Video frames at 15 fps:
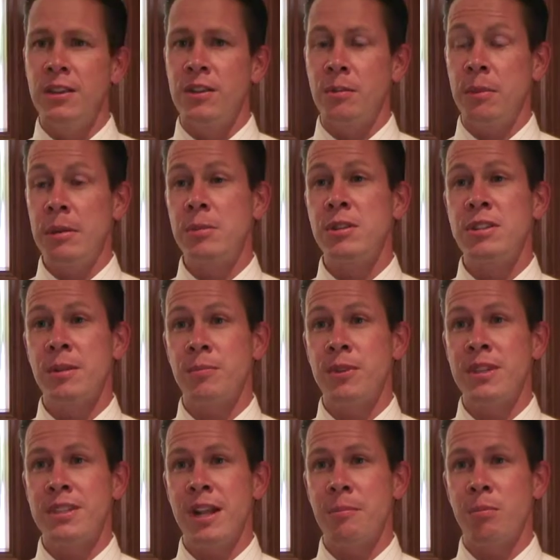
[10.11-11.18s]
that maybe
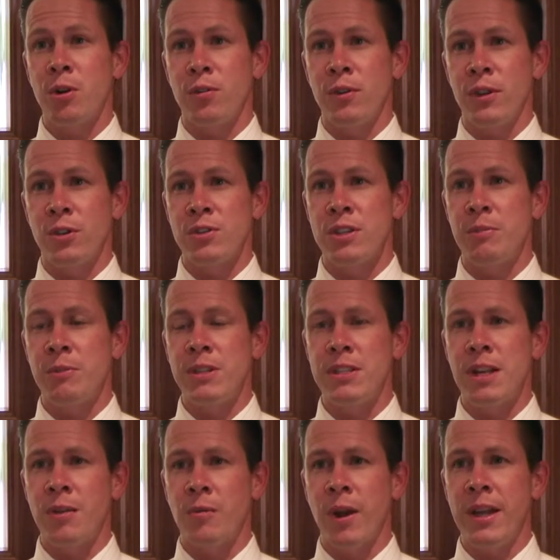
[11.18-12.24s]
something's not perfect or something's
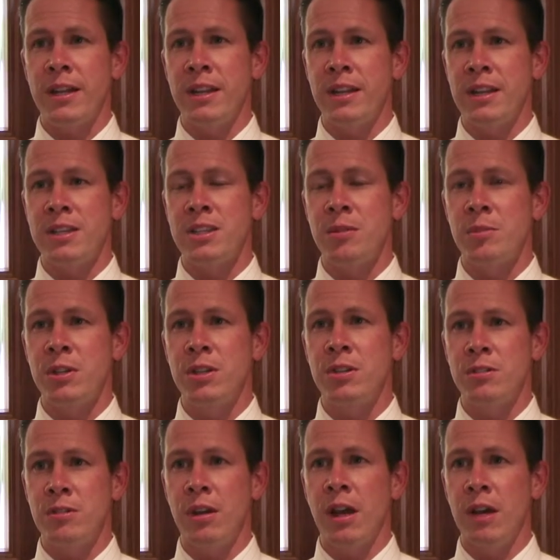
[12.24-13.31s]
not right and it needs to be
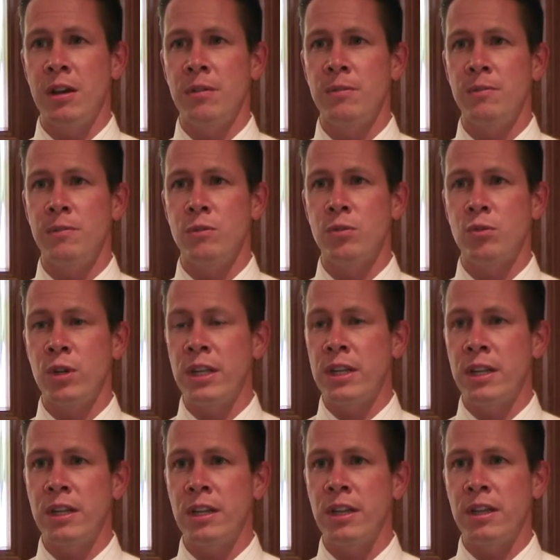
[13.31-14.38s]

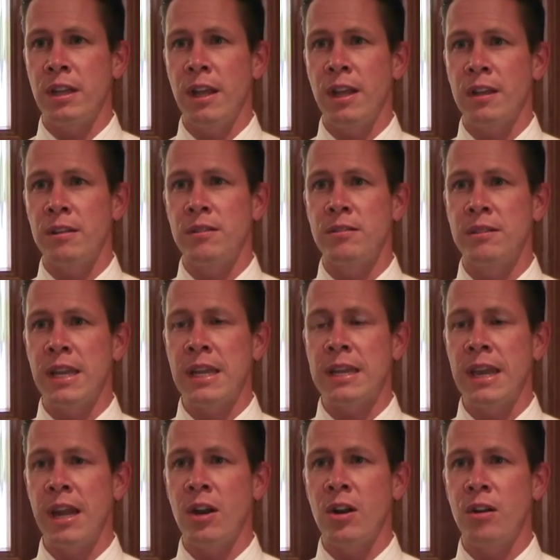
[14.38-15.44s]
treated and taken
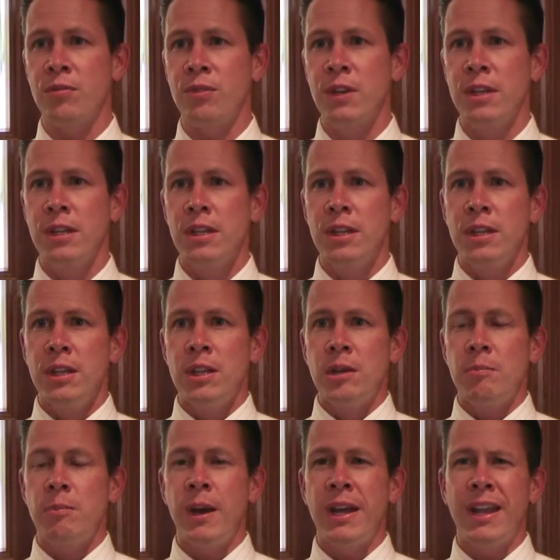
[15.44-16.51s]
care of.
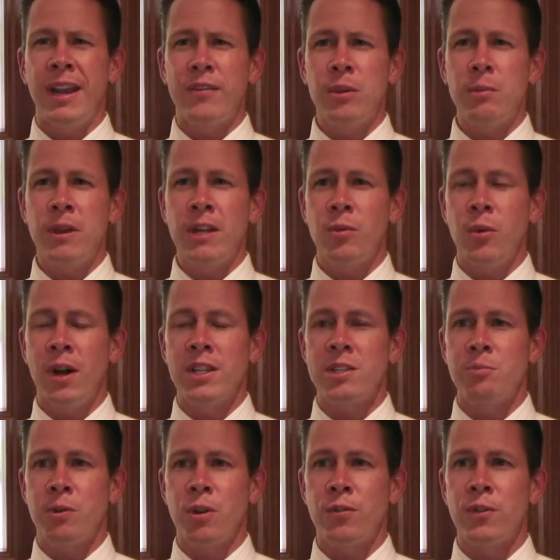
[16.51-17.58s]
But everybody wants
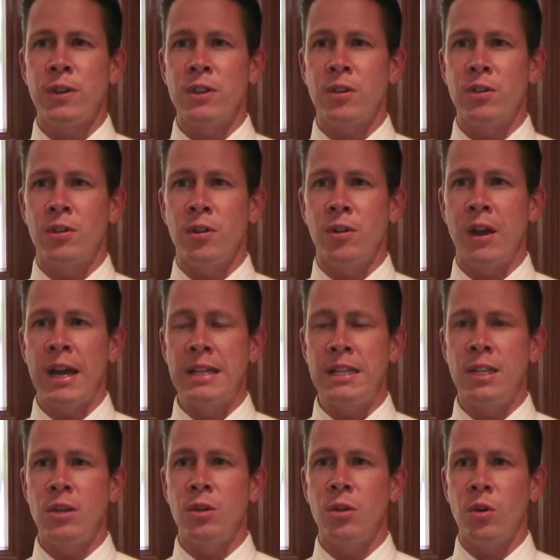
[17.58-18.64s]
perfect,
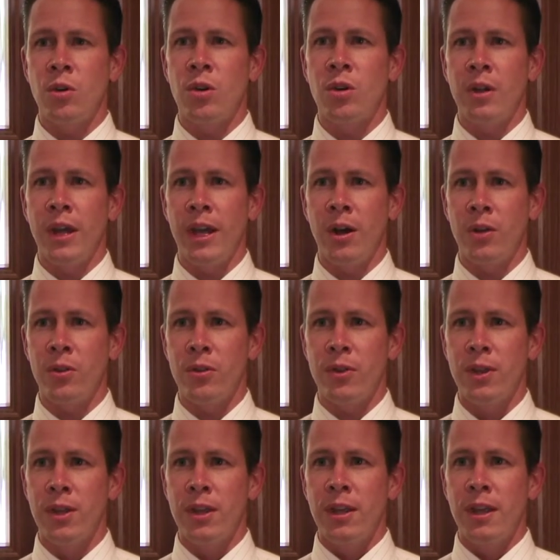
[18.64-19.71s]
ideal oral health.
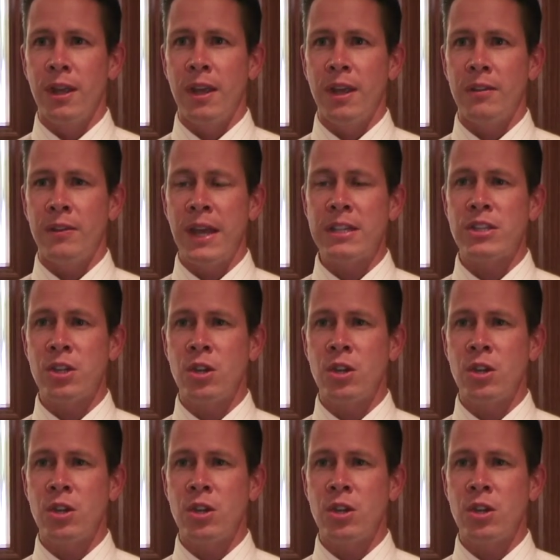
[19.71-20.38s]
That's a